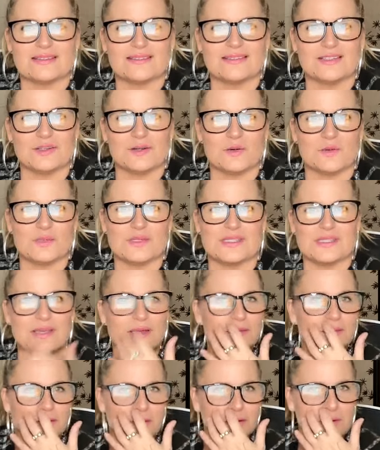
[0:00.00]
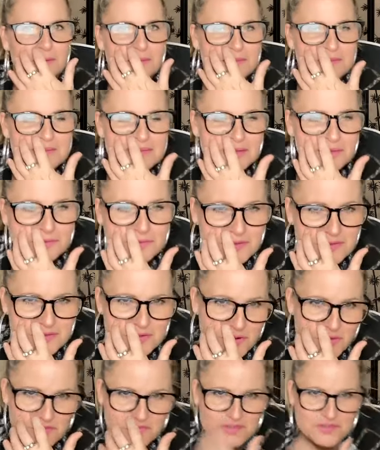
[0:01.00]
you know, sell your
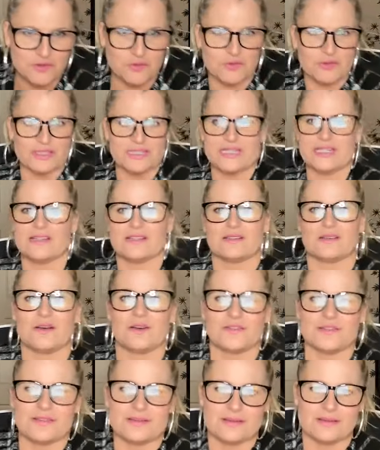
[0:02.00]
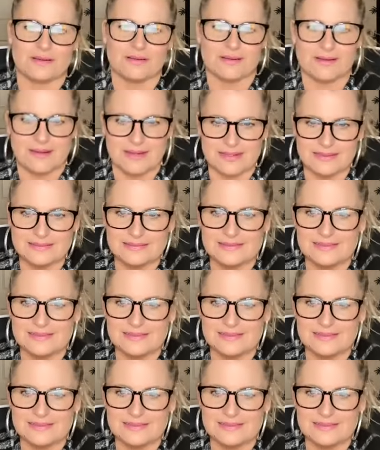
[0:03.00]
service, your cleaning service, okay?